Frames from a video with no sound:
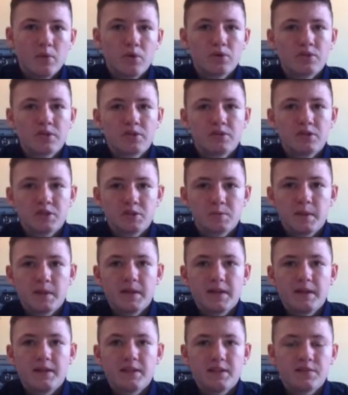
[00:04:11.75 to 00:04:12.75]
Also the
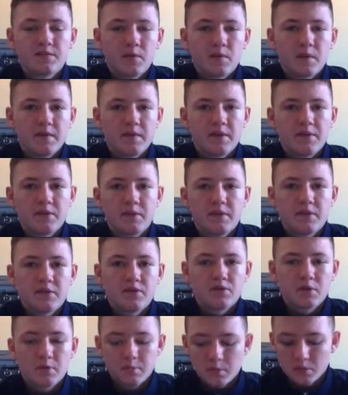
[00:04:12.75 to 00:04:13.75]
speed is for when they're doing a
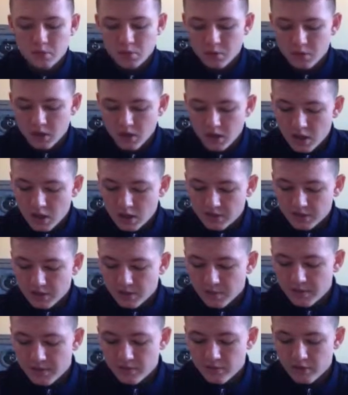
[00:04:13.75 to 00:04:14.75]
tumble, so
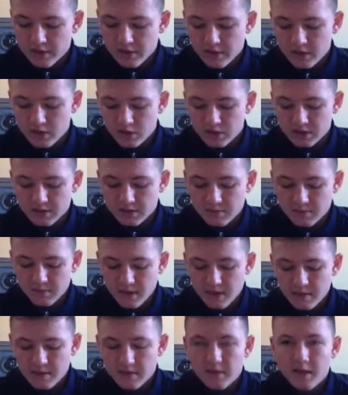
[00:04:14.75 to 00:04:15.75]
when they're running across the
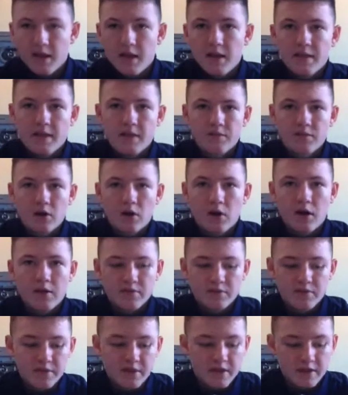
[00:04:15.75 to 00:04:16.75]
mat they've got
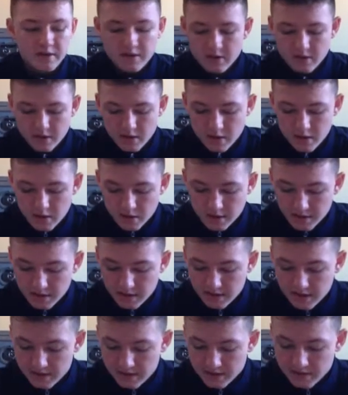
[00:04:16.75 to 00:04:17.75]
everything they
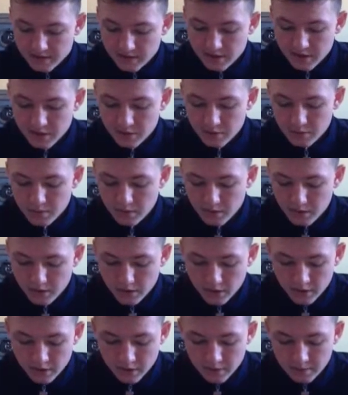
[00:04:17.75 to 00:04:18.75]
needed to do,
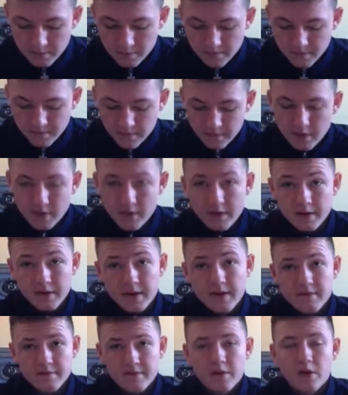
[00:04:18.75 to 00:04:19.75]
and
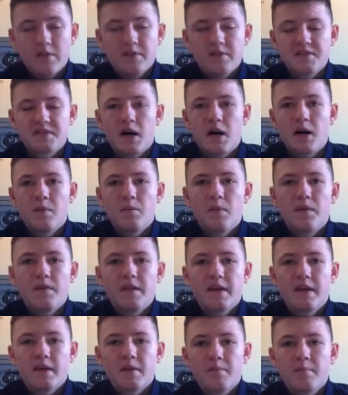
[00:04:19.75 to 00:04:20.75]
in further time when
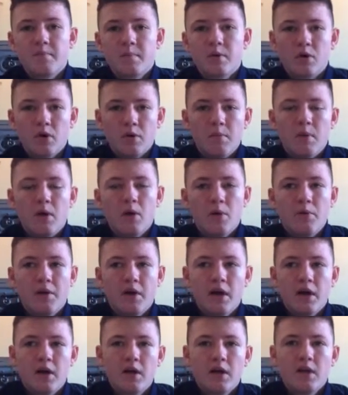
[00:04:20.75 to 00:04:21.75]
they become
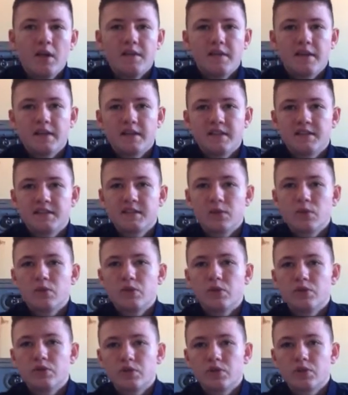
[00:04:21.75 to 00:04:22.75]
older they can still
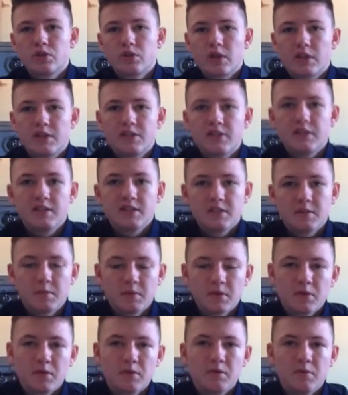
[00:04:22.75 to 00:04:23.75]
use the stretching to
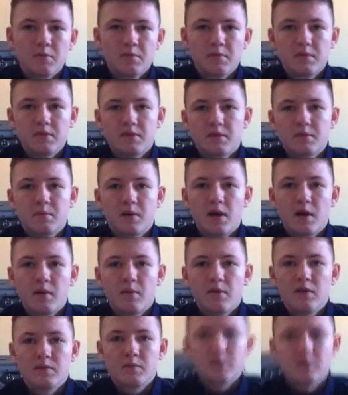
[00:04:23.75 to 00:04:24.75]
become as
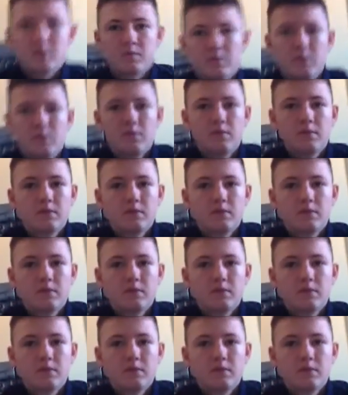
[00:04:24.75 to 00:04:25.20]
pliable as possible.